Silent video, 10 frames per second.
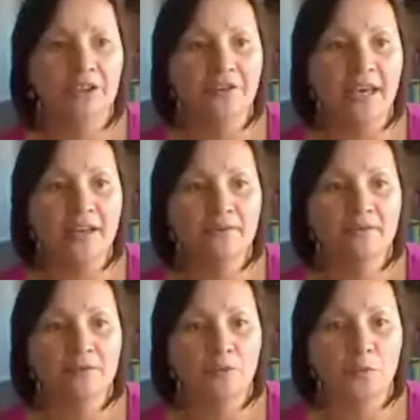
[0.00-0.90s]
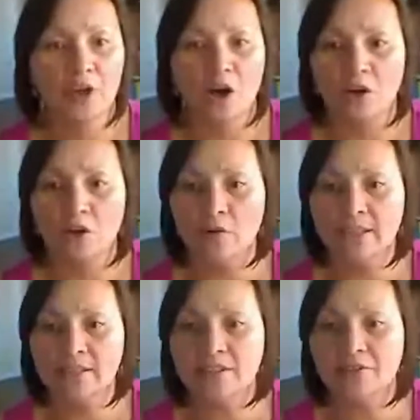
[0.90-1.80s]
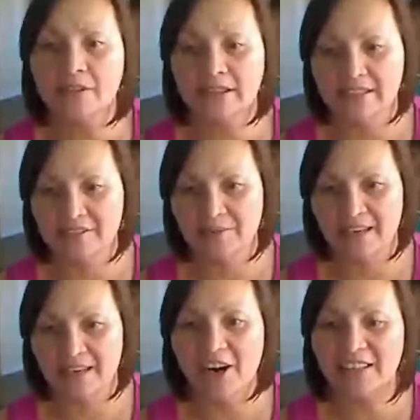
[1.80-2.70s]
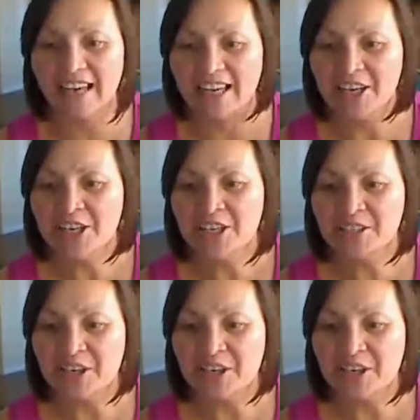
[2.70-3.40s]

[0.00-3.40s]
to do that. We are going to do it this way. Okay, so